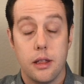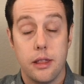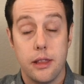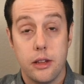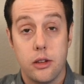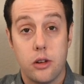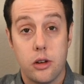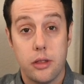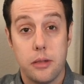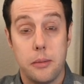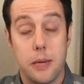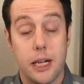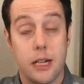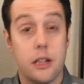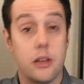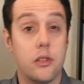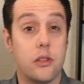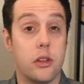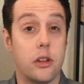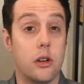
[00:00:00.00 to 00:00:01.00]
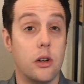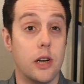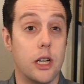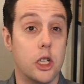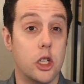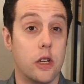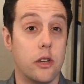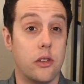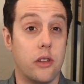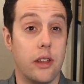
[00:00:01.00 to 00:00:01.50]
These are the main
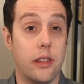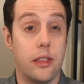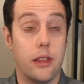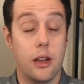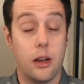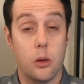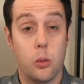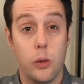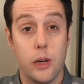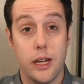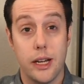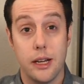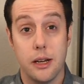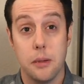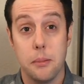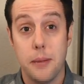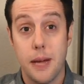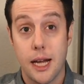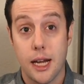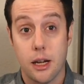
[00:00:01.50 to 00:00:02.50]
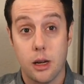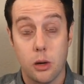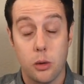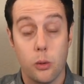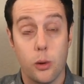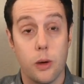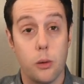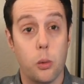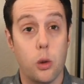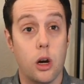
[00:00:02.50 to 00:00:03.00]
considerations I think we need to make
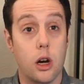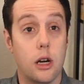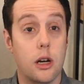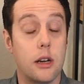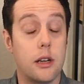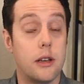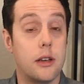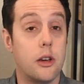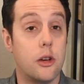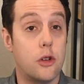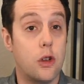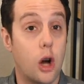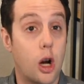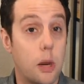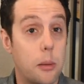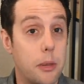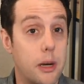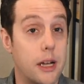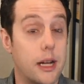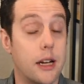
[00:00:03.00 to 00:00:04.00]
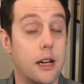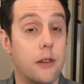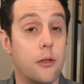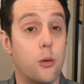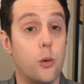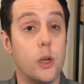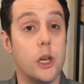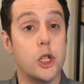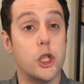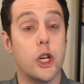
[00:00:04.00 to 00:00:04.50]
when we're determining
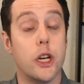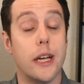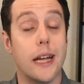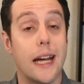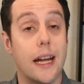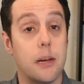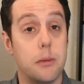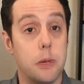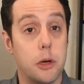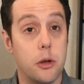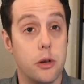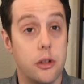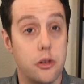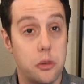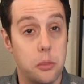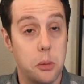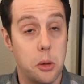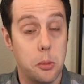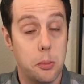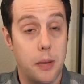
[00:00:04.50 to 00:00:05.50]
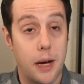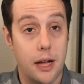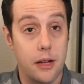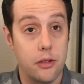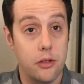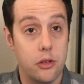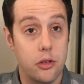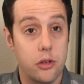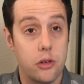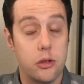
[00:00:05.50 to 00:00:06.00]
if we should add municipal
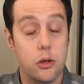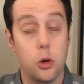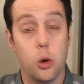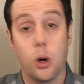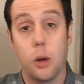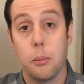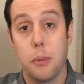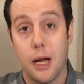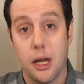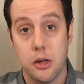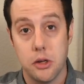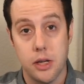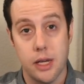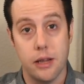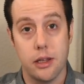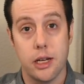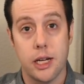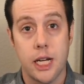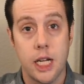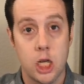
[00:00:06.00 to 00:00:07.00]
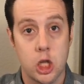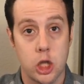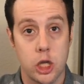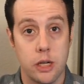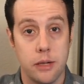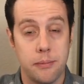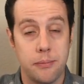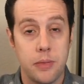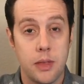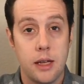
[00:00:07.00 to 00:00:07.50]
bonds to our bond
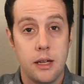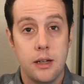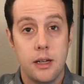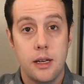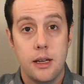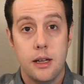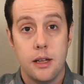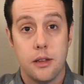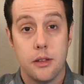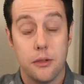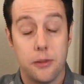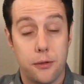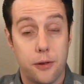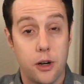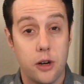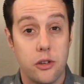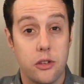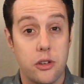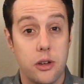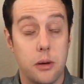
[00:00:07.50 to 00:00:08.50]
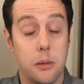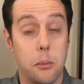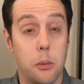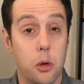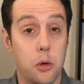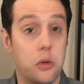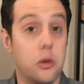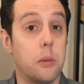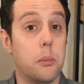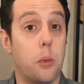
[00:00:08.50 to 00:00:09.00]
allocation. The first and
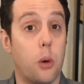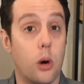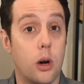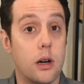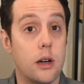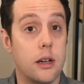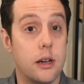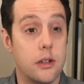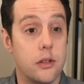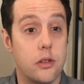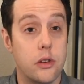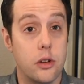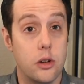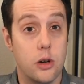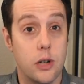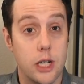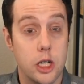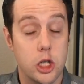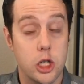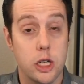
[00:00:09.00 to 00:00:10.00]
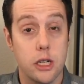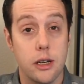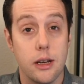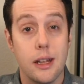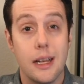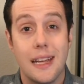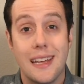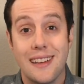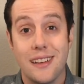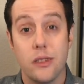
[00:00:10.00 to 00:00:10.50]
most important consideration
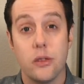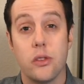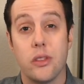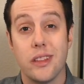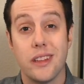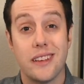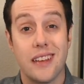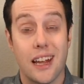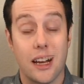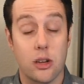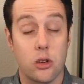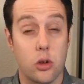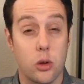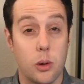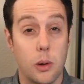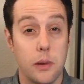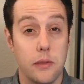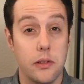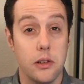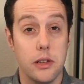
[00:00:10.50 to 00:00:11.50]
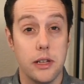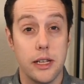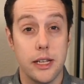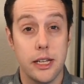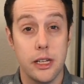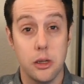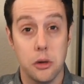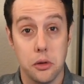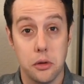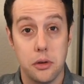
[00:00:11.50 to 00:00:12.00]
is the tax equivalent
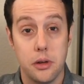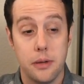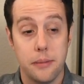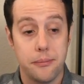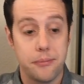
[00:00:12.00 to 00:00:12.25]
yield.